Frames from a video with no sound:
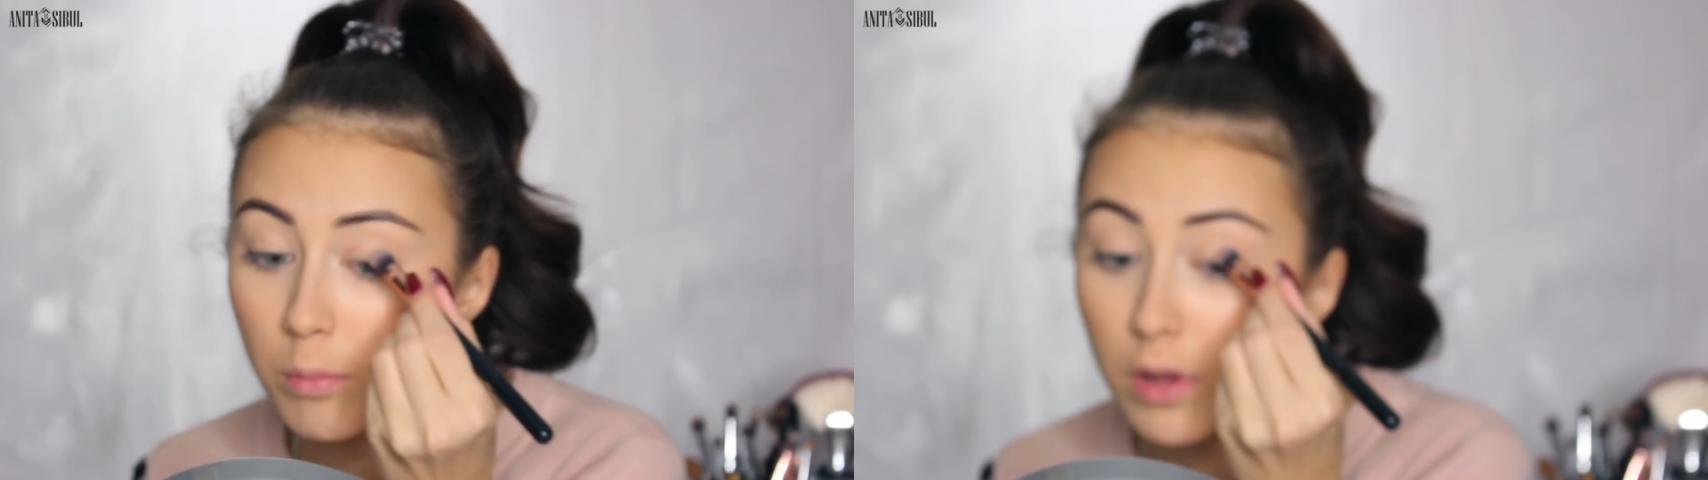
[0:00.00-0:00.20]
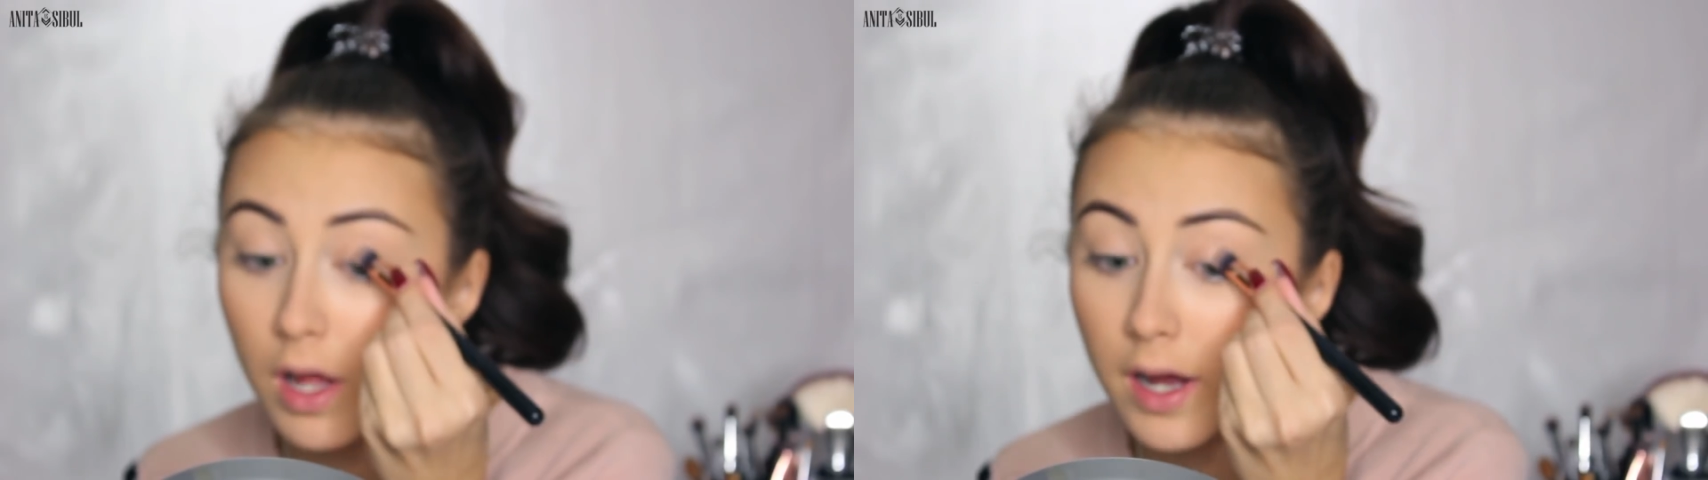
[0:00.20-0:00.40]

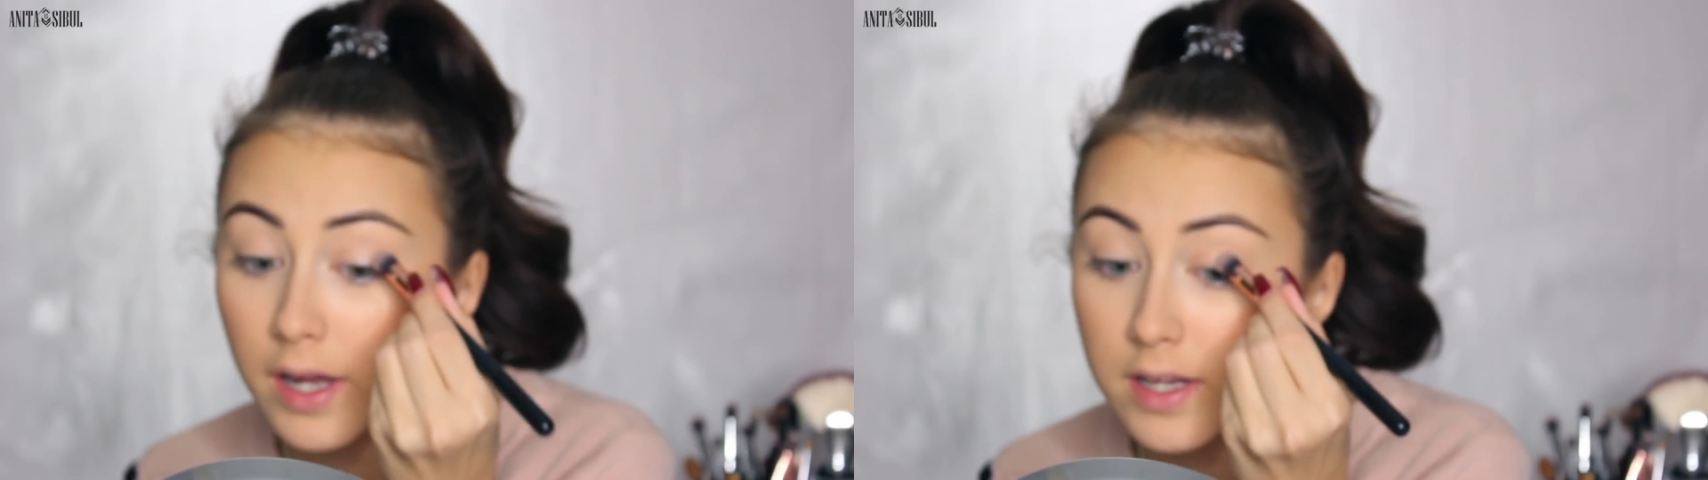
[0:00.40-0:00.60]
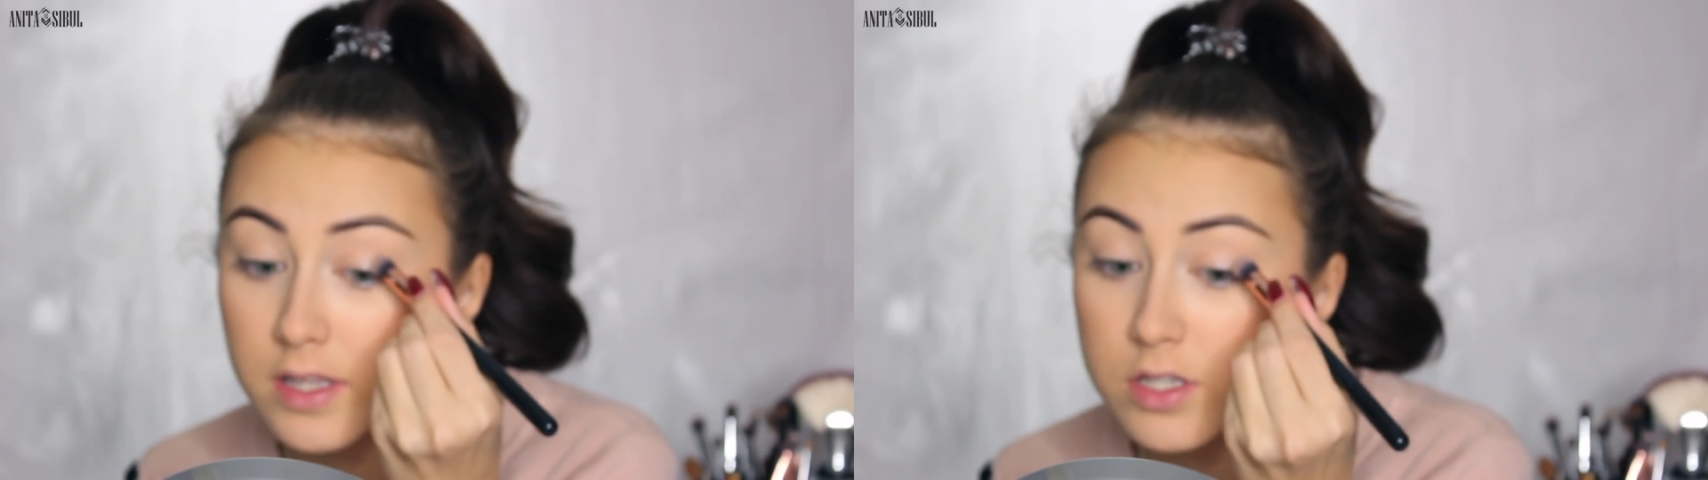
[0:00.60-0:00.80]

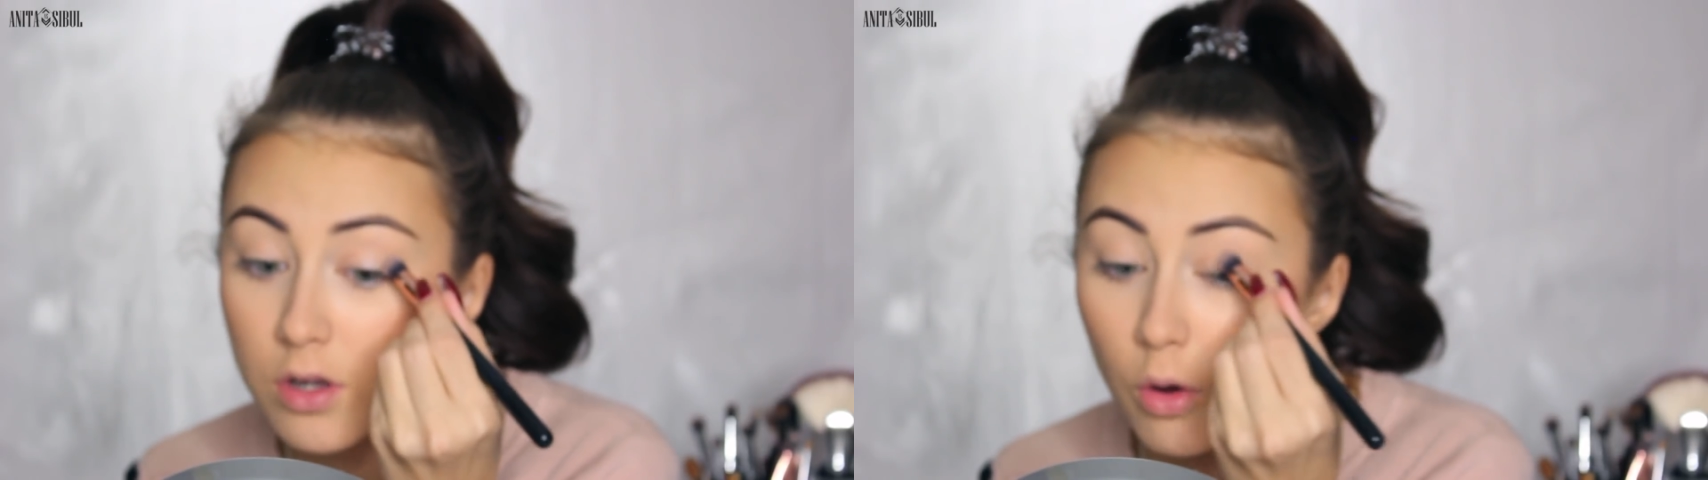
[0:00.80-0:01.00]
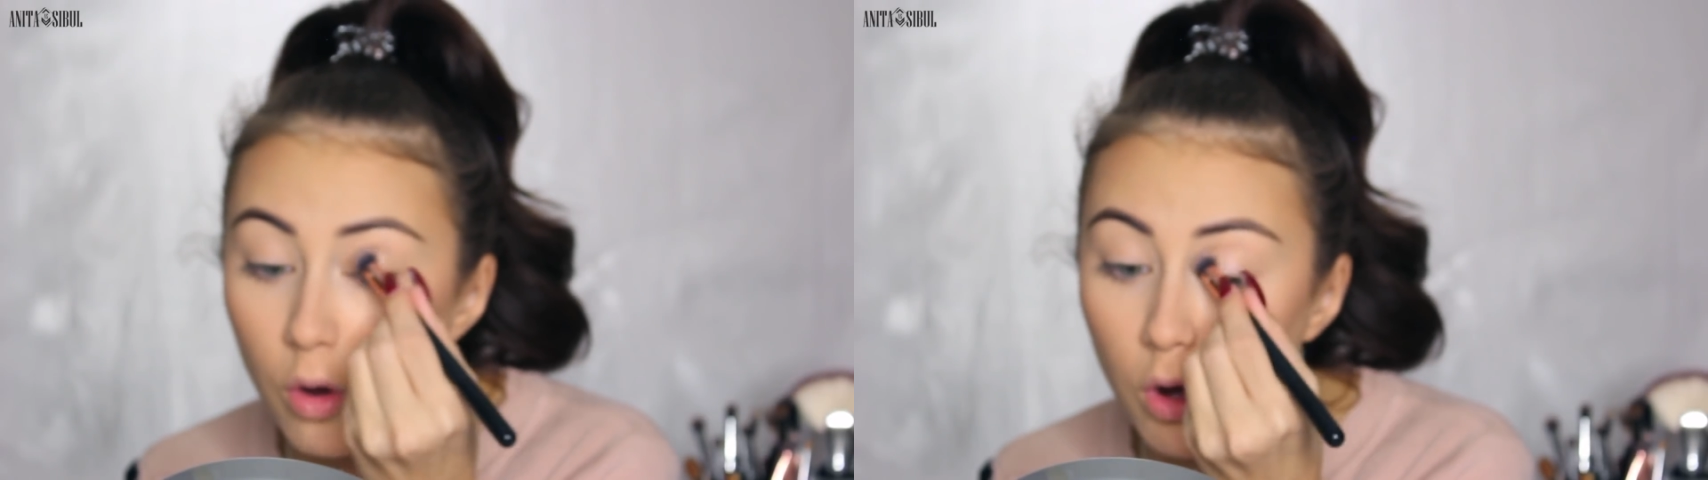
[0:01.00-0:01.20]
apply it
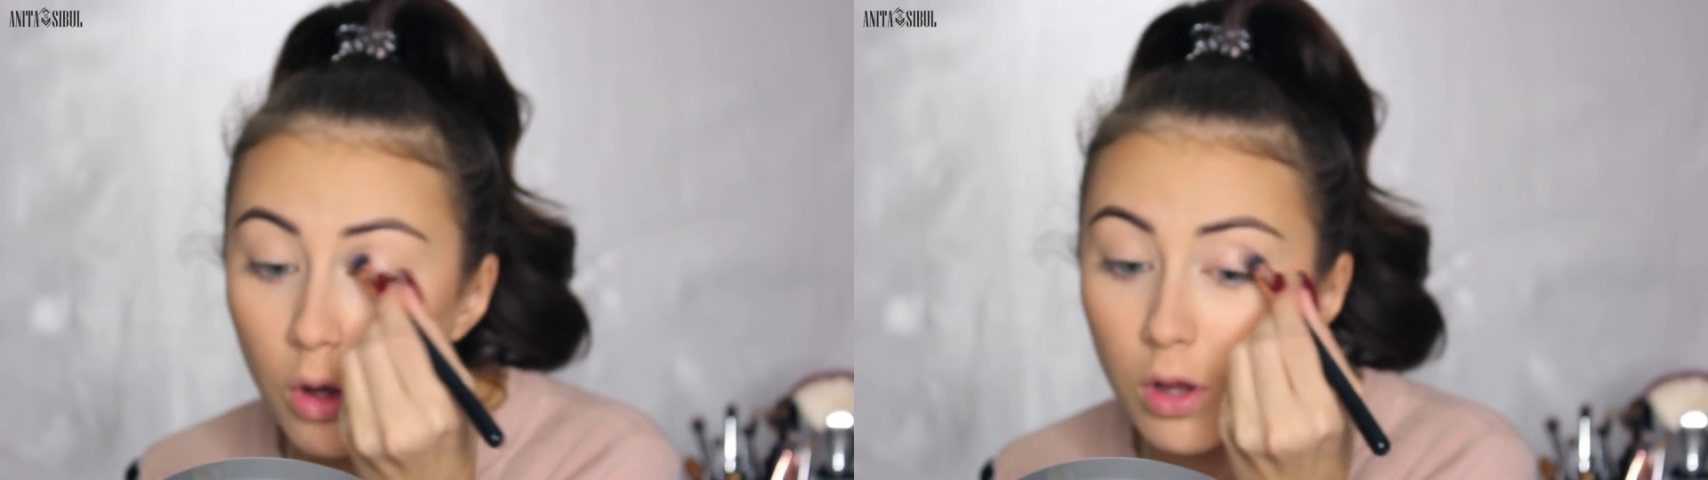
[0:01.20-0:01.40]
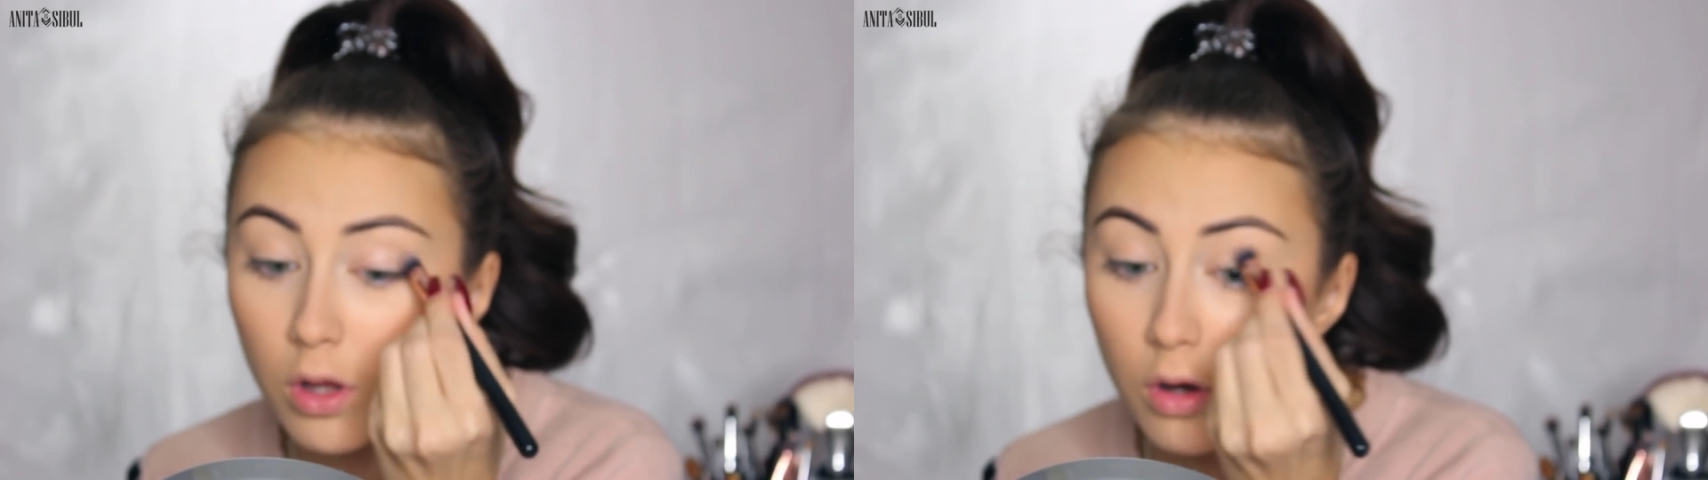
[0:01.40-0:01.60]

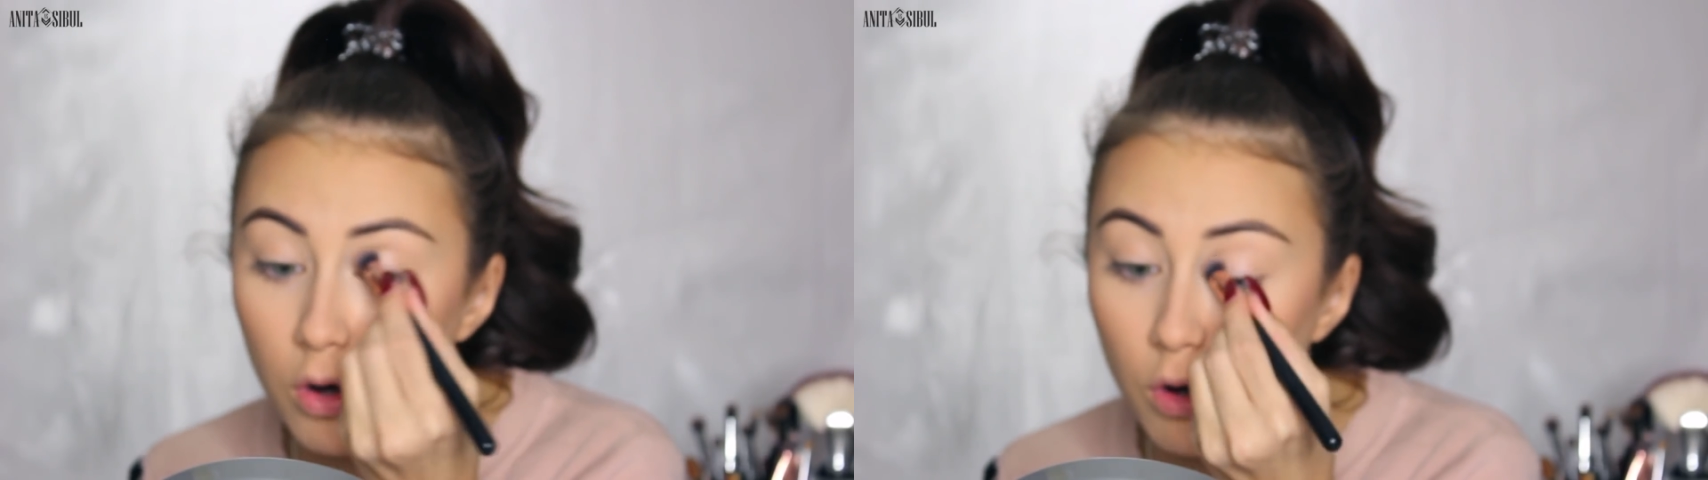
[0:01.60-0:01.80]
all